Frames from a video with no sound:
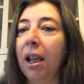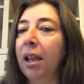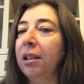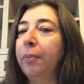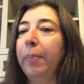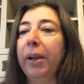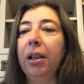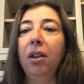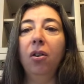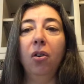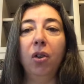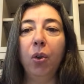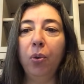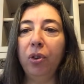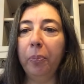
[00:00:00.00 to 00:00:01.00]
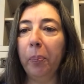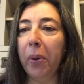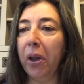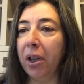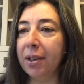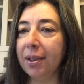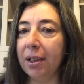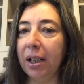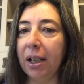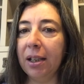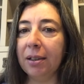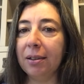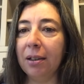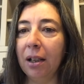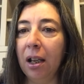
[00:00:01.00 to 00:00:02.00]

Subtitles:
depending on who the person is.